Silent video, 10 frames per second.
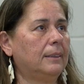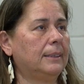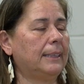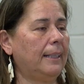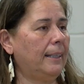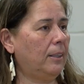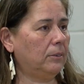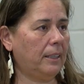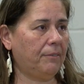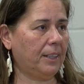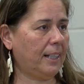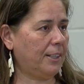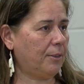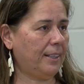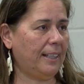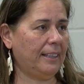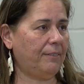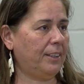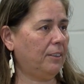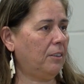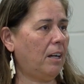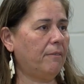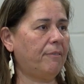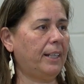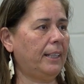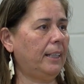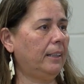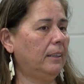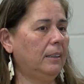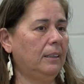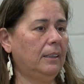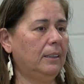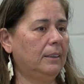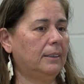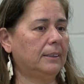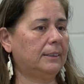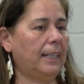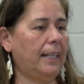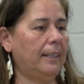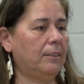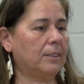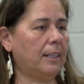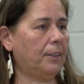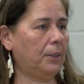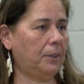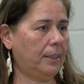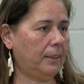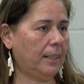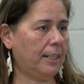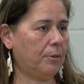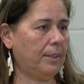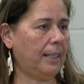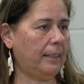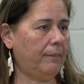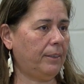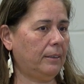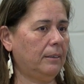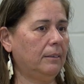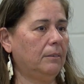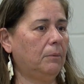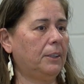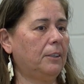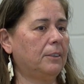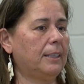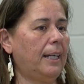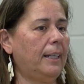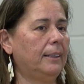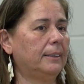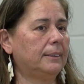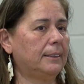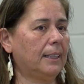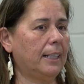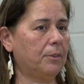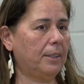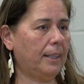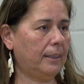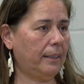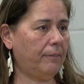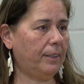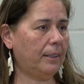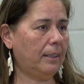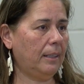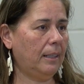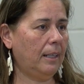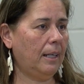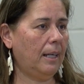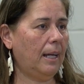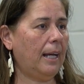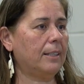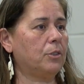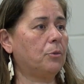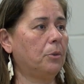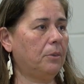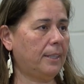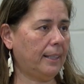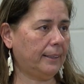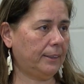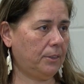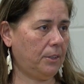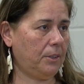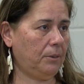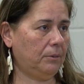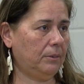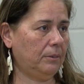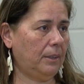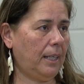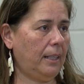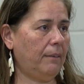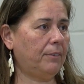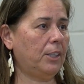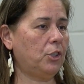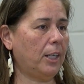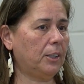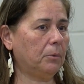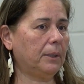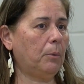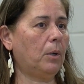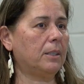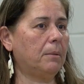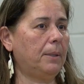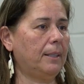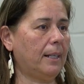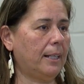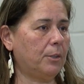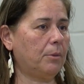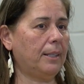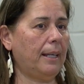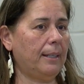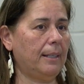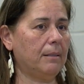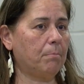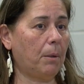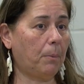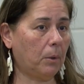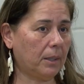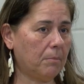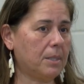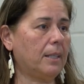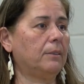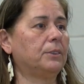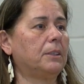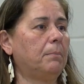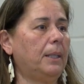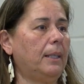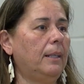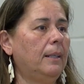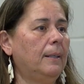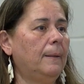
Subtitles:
to say they don't love the country they live in. They're not fighting to say there's nothing good in the country they live in. What they're saying is the country they live in has truth-telling to do. And if they genuinely want to be the country they purport themselves to be,